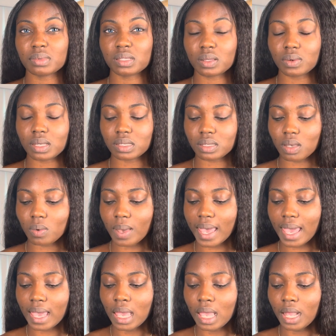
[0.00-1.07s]
towards your
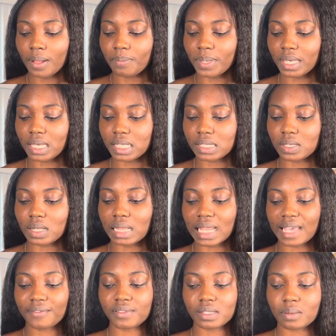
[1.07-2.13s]
way because your
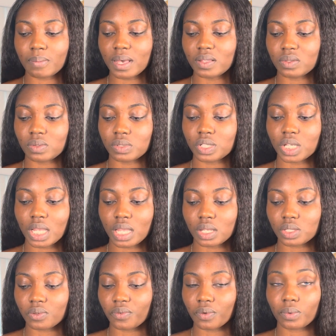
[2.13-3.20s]
life is about to change
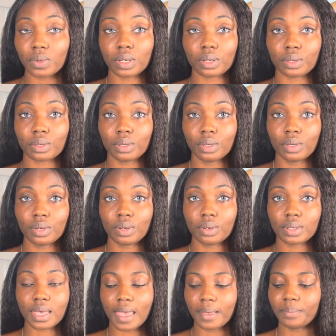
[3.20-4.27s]
for real
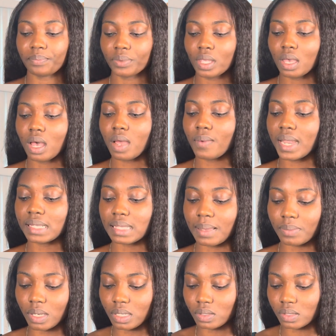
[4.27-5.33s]
okay all right
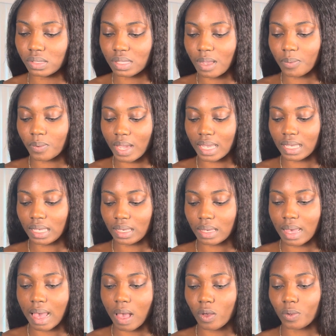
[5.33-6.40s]
i'm going to stop right here
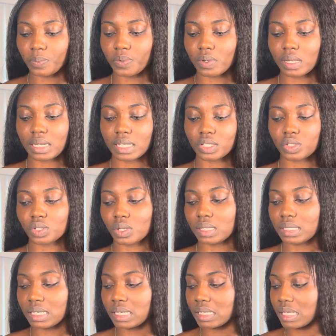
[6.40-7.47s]
i hope you all
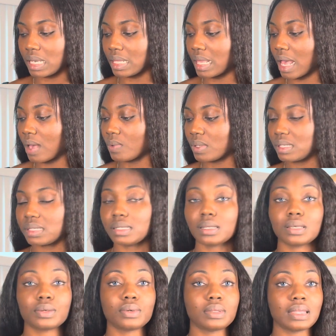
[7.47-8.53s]
enjoyed it and i will
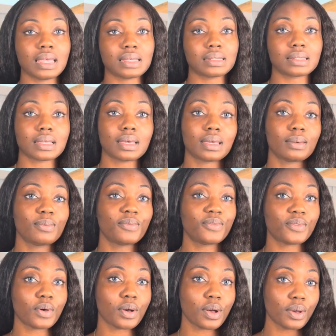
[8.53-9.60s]
see you next time
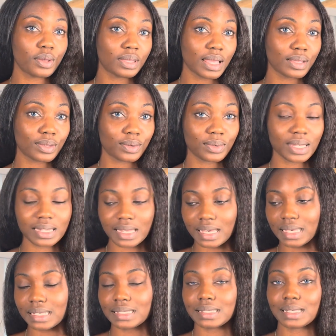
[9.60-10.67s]
for another reading
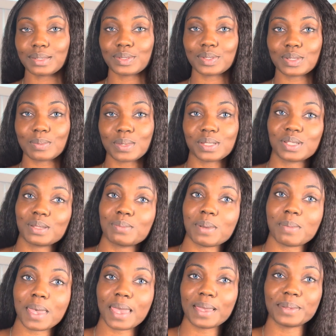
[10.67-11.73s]
thank you so much and bye
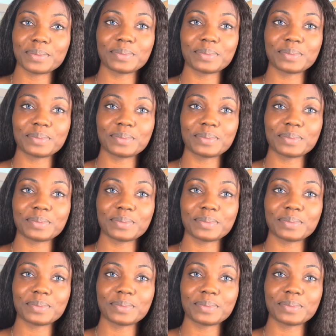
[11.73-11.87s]
bye